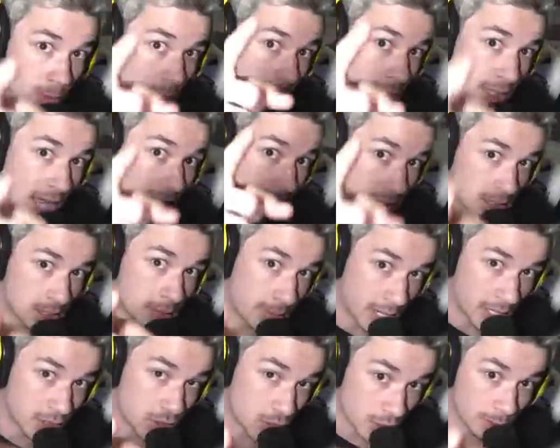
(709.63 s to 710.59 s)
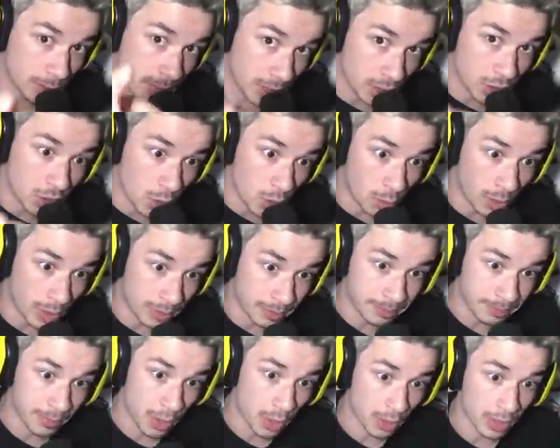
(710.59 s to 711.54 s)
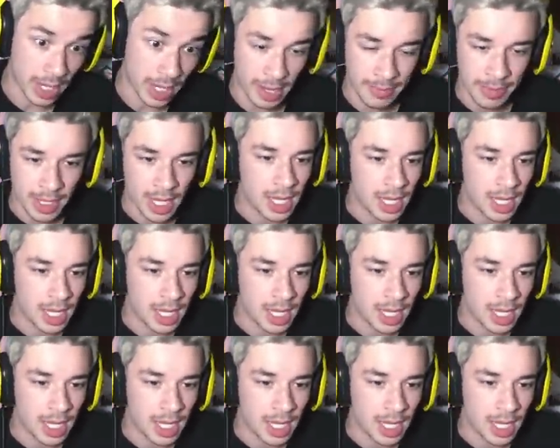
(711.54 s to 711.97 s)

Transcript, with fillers: what that Symmetra be doing. Okay.